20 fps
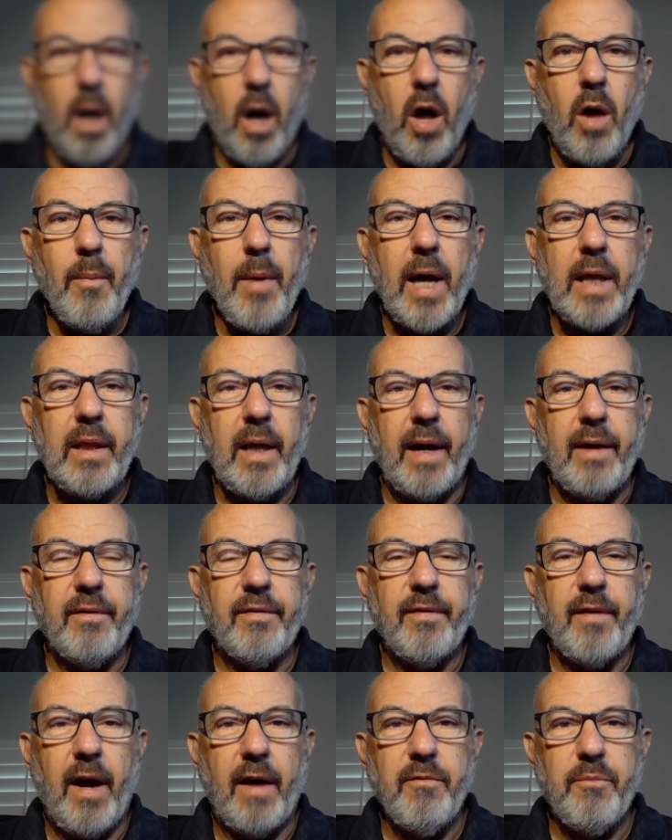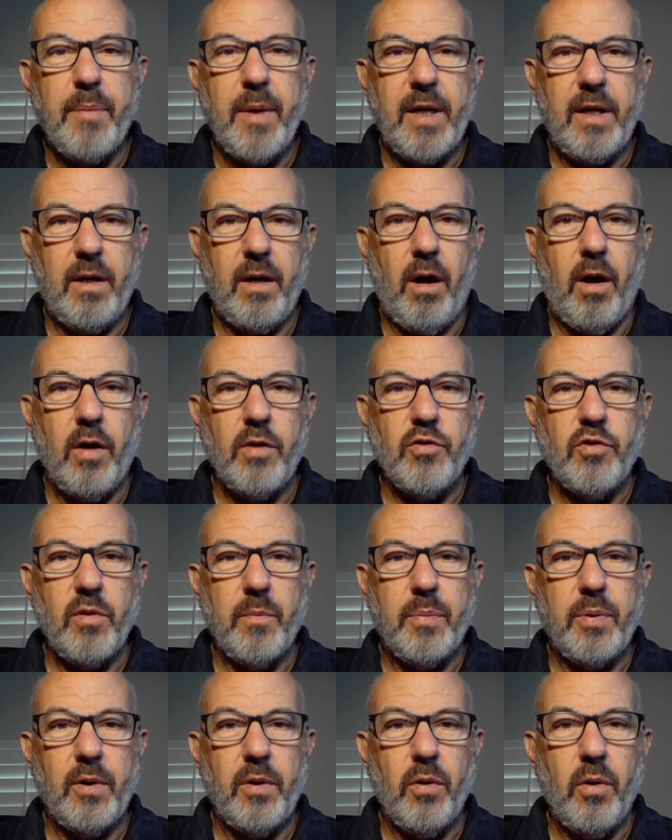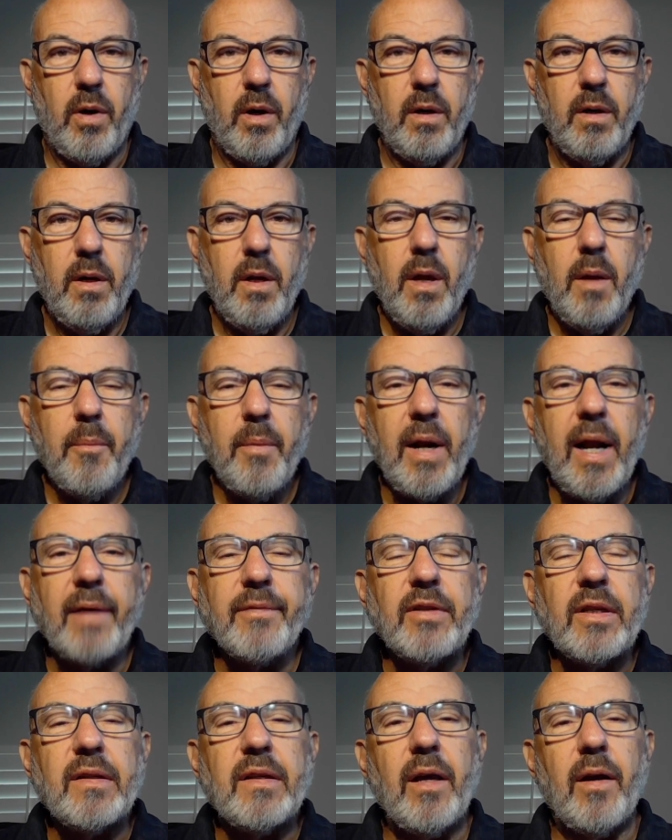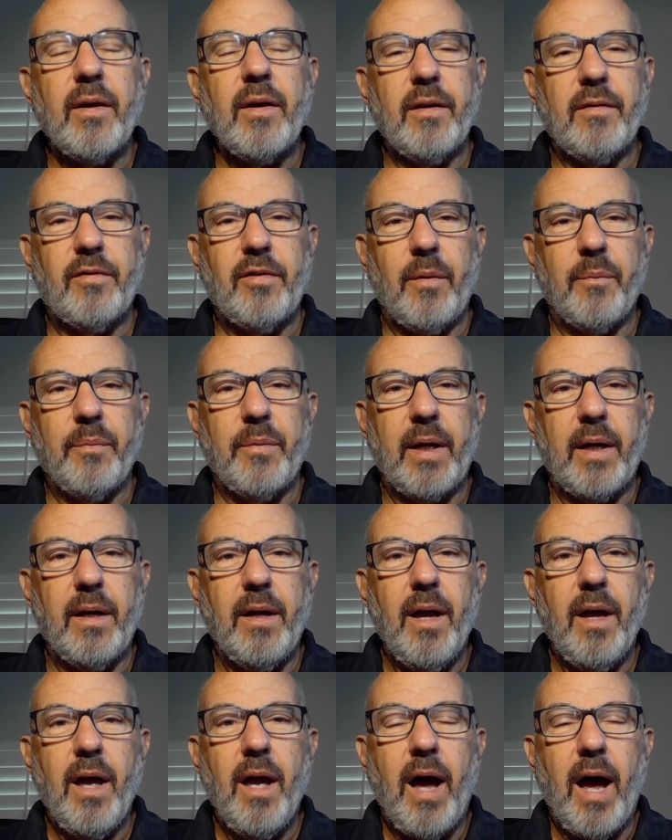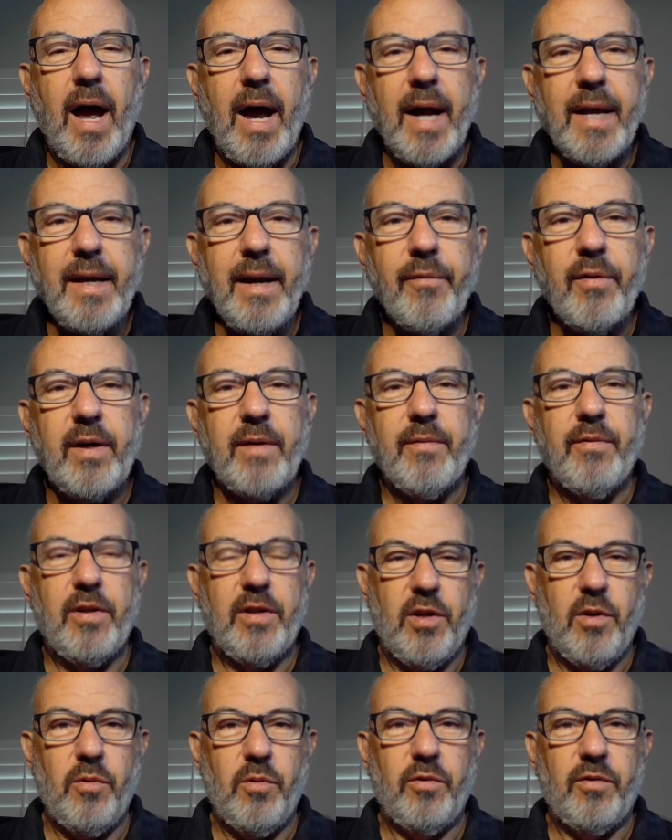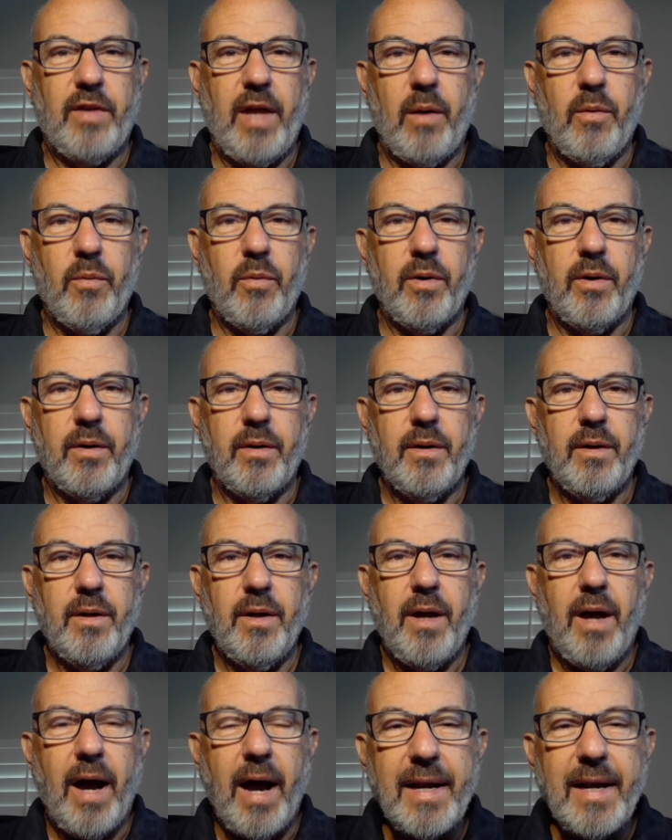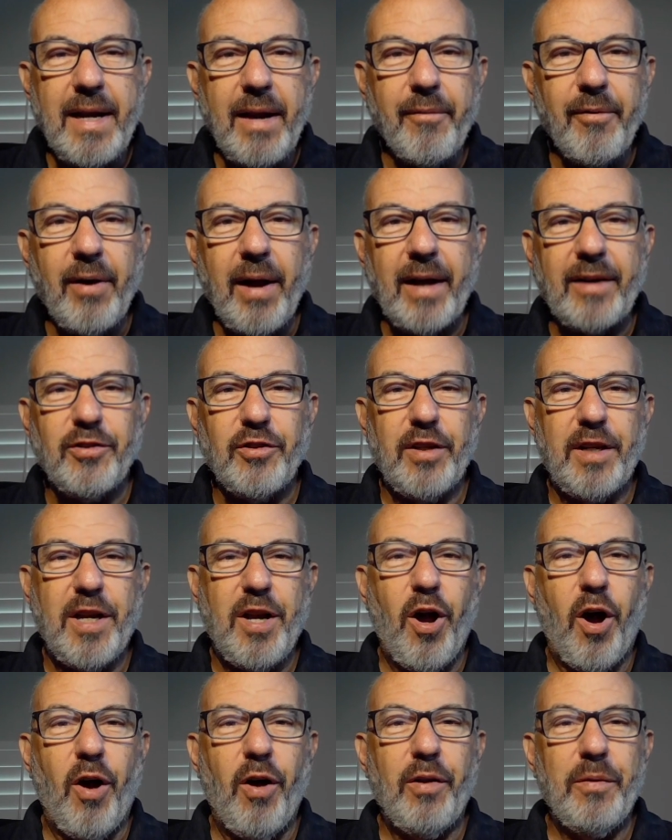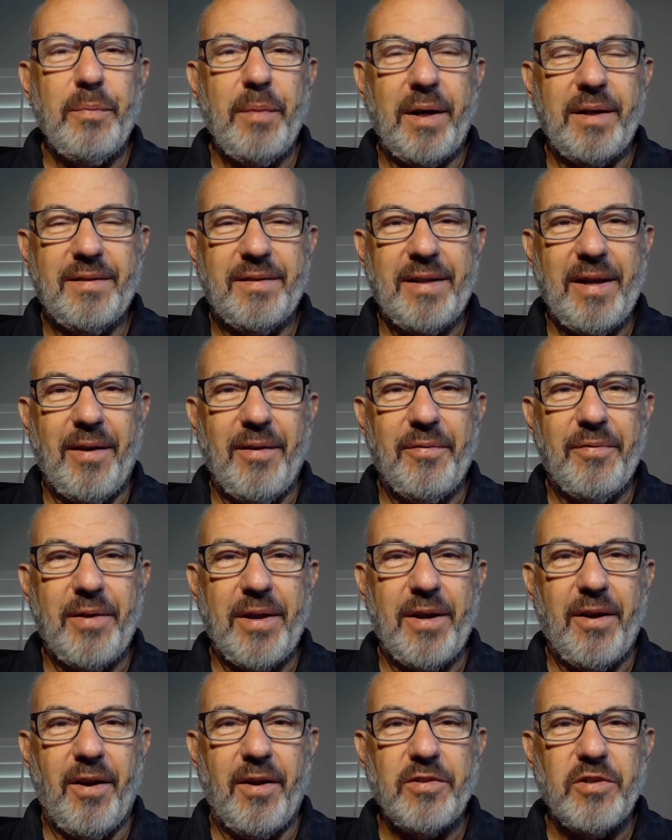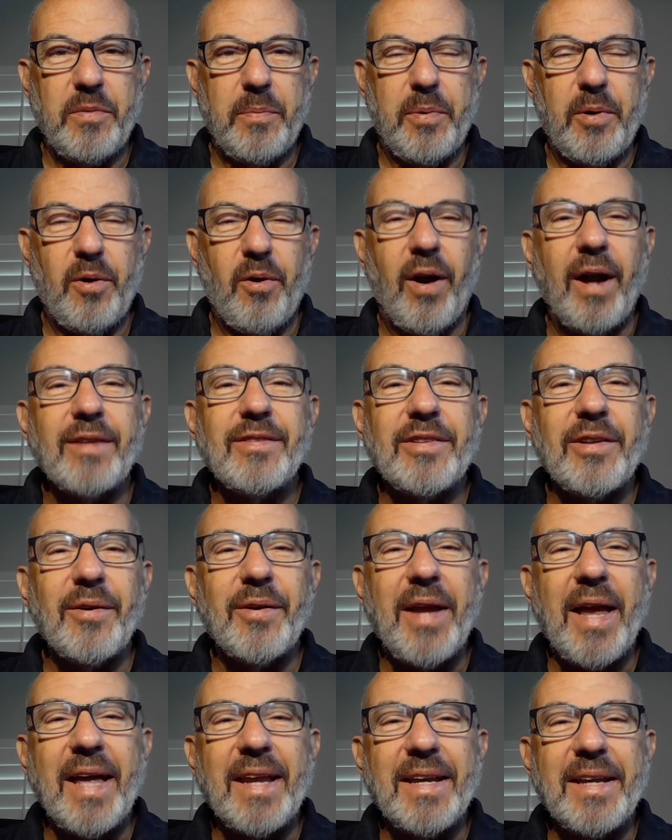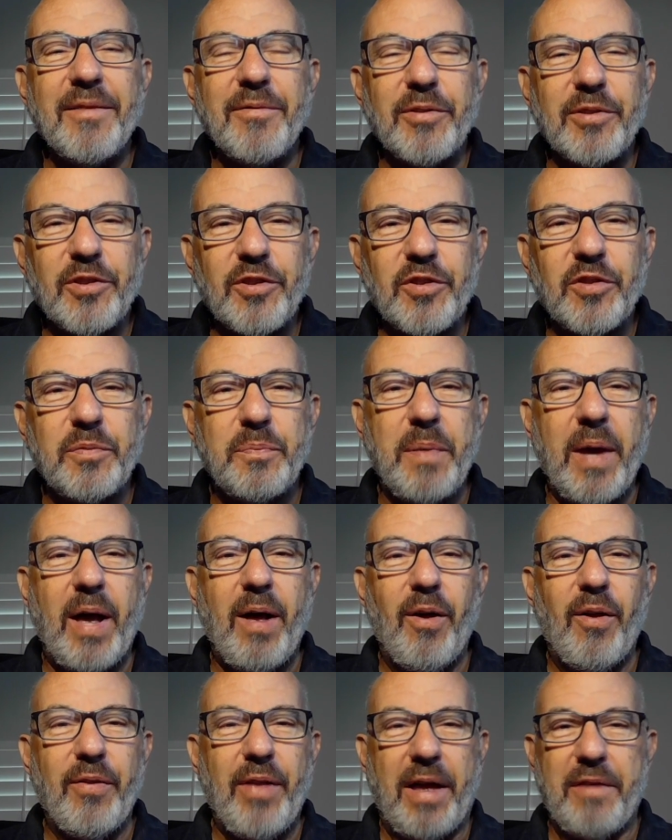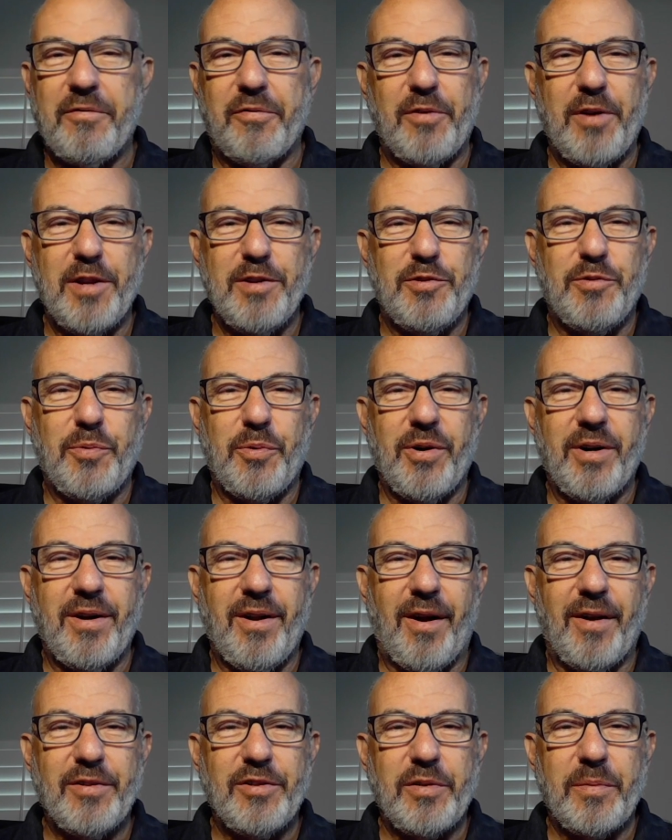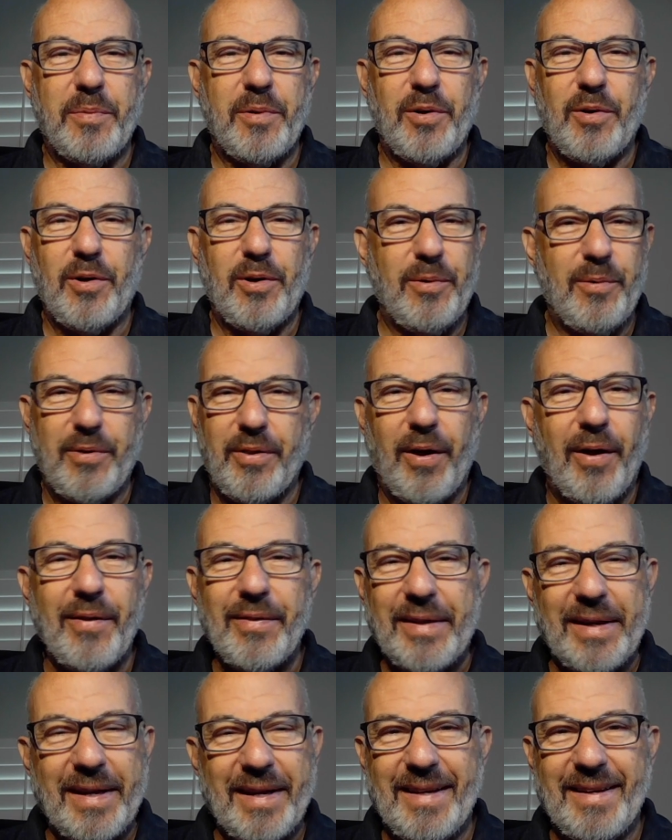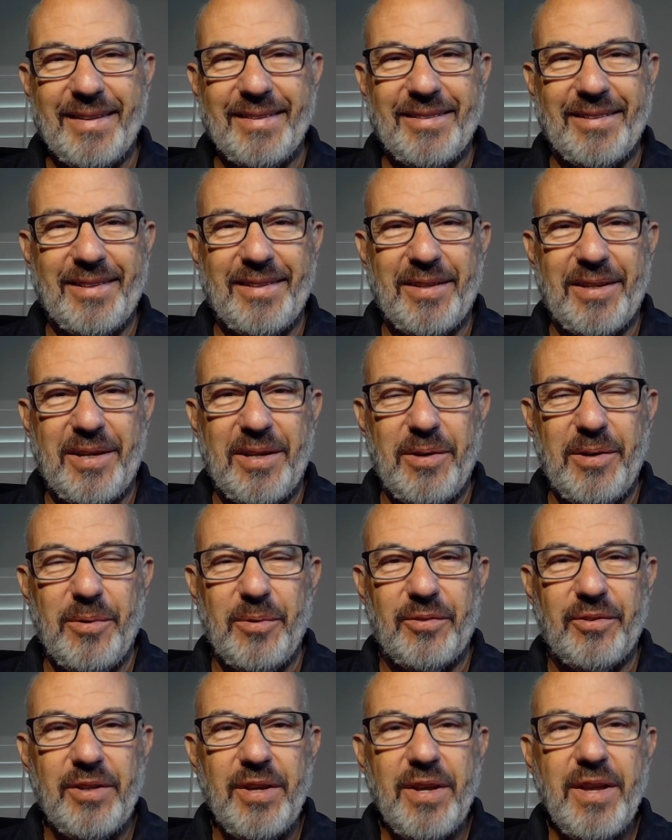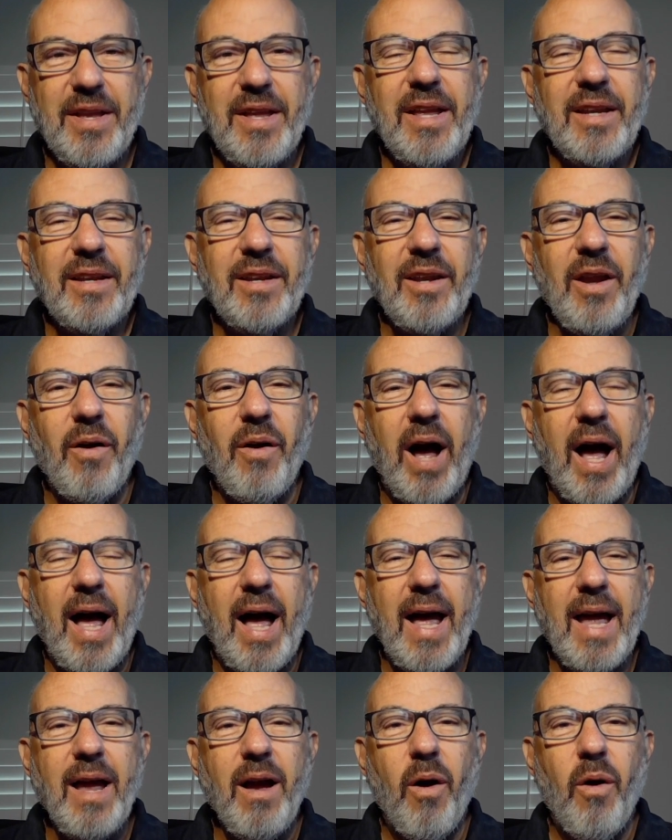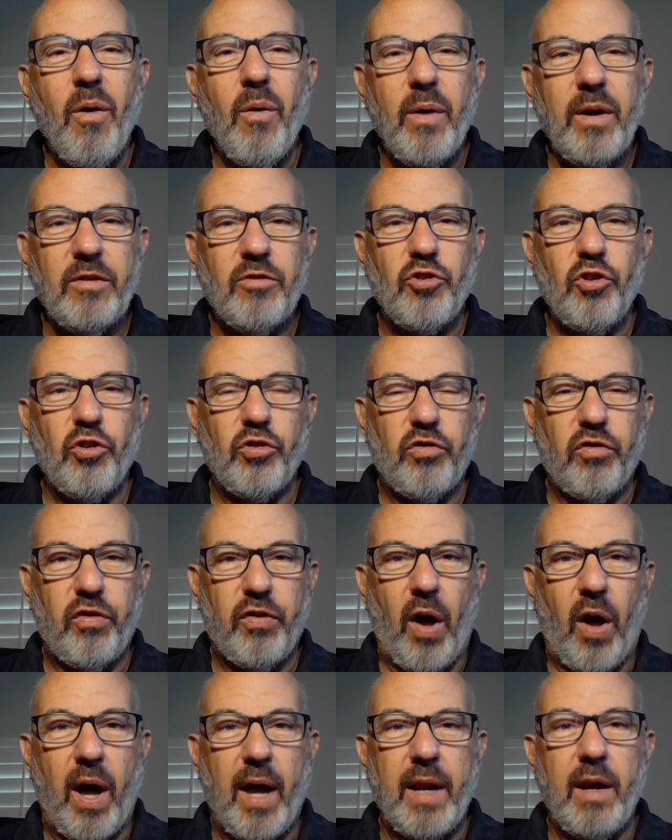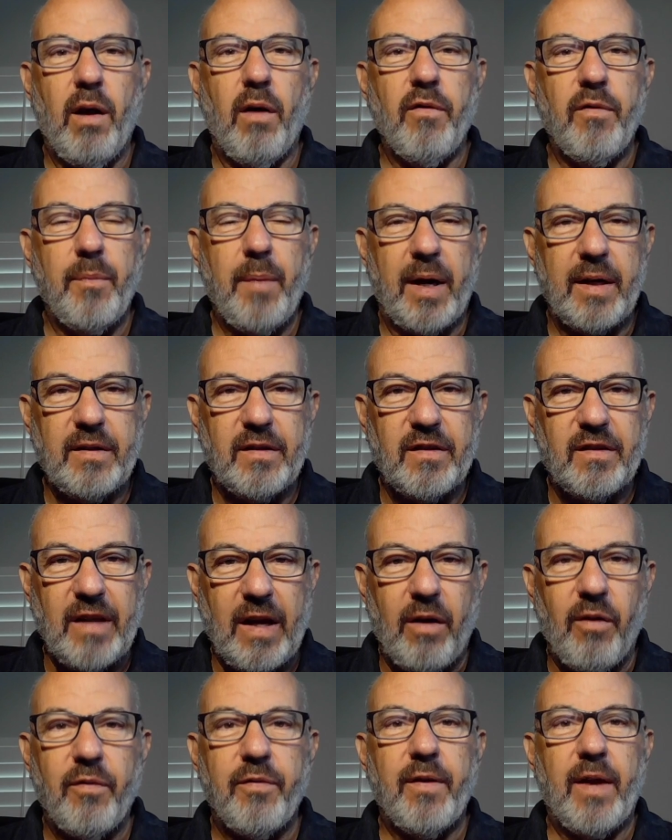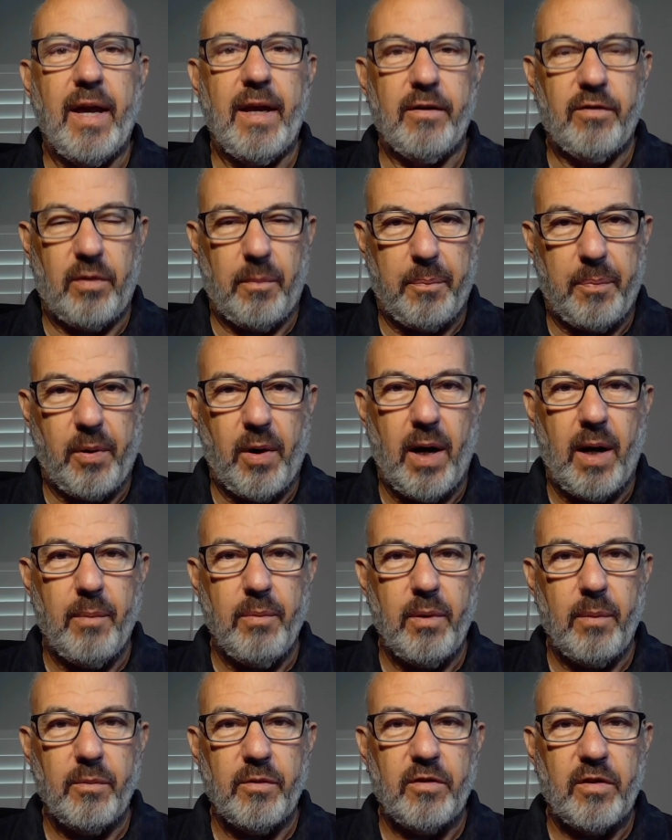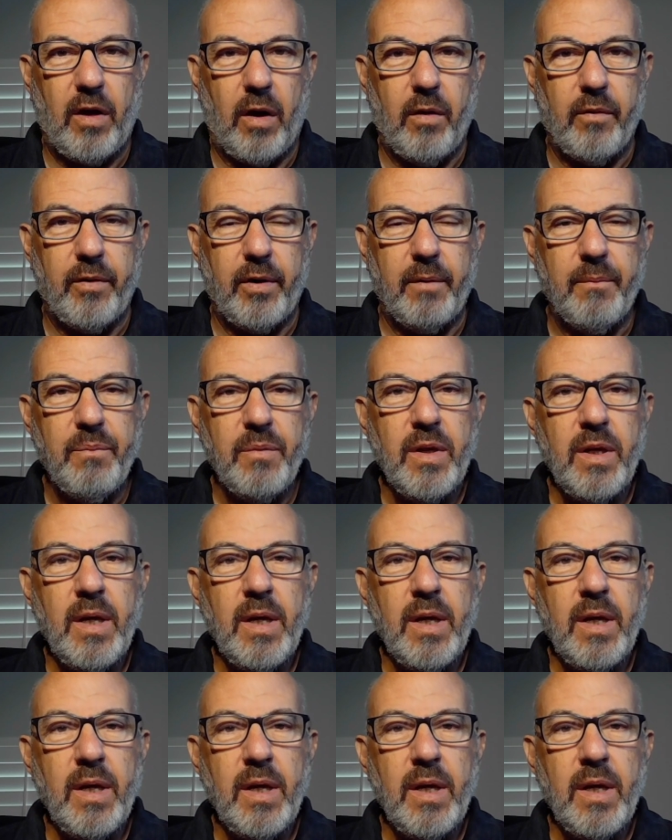All my life, I've been an entrepreneur, but I have to tell you something. I never even used that word. I never actually called myself an entrepreneur. I still can't even spell that French word entrepreneur with all the E's and the U's. No, I always just thought of myself as a problem solver.